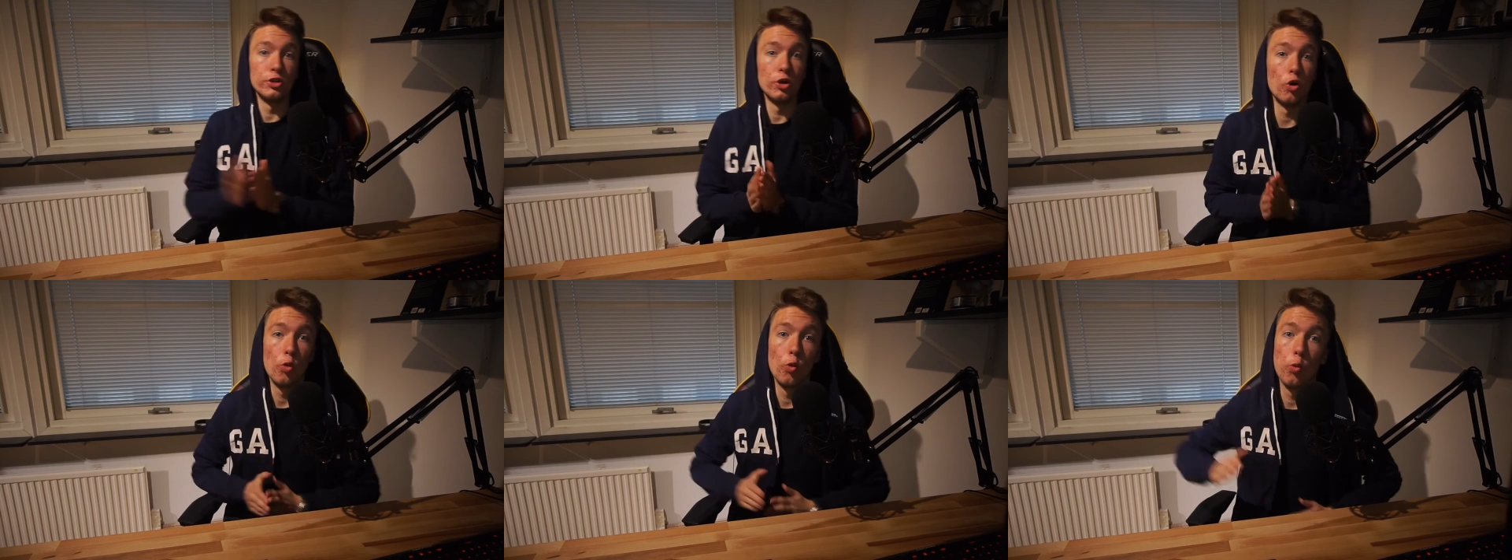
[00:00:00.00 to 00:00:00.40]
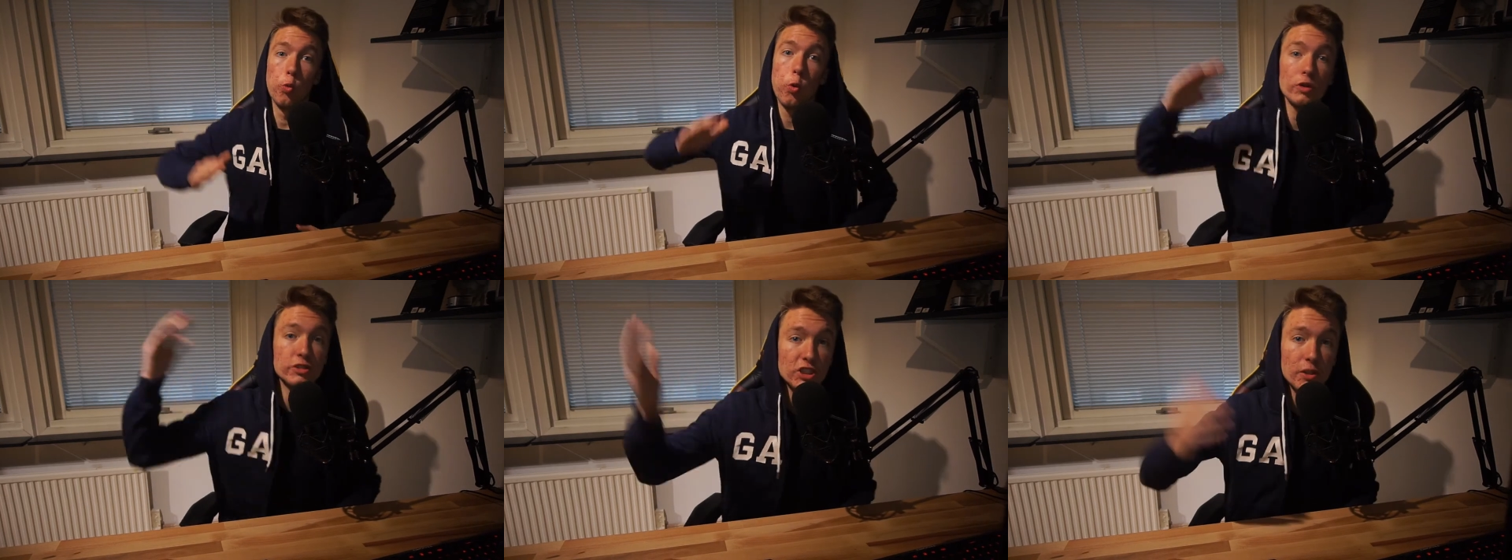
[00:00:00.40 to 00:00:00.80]

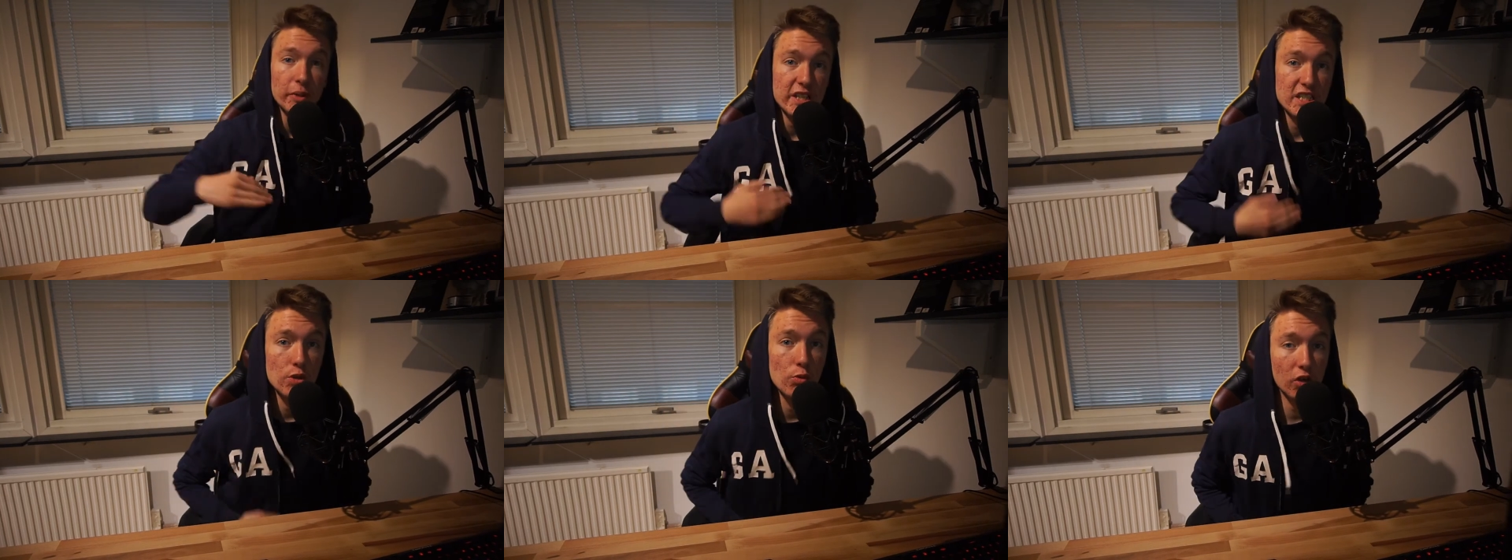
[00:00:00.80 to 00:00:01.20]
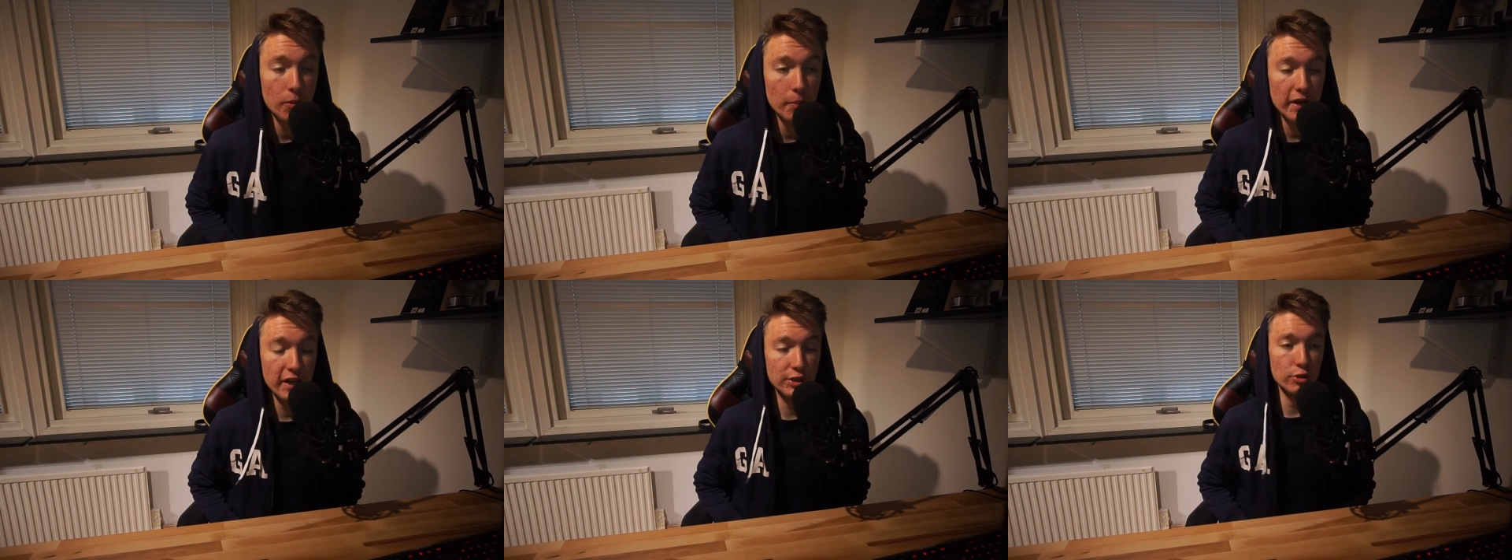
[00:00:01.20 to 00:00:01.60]
Yo, what's up guys and
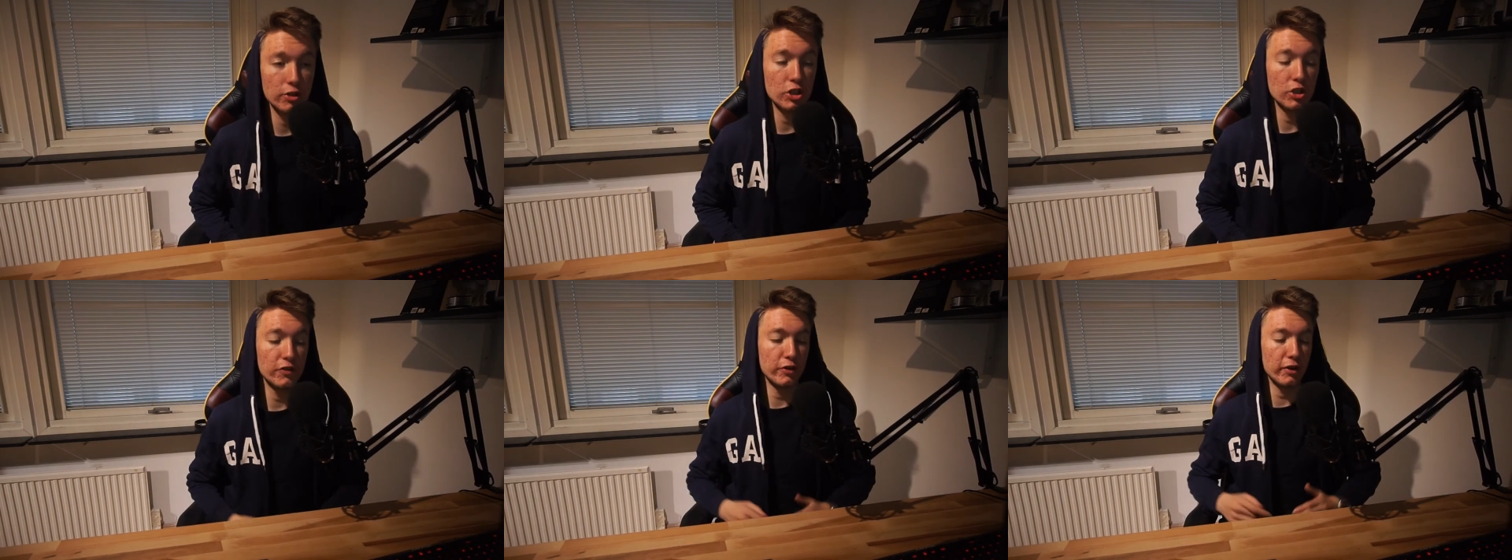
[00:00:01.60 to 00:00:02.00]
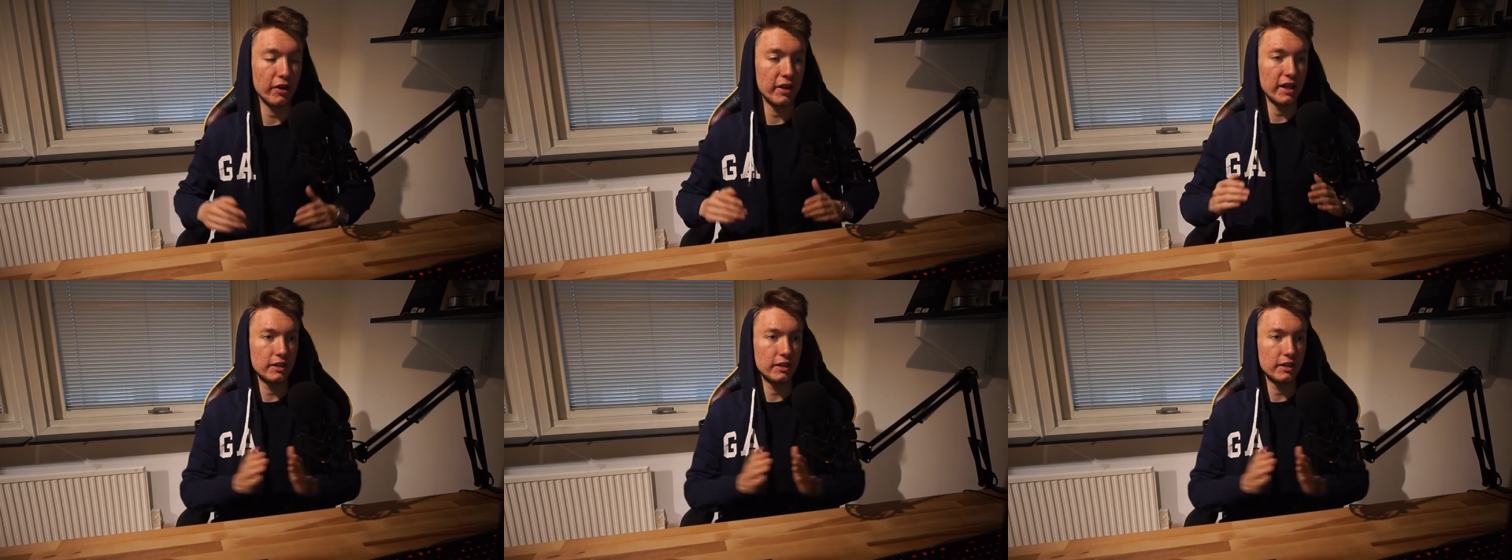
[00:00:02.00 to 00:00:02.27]
welcome back to a new video.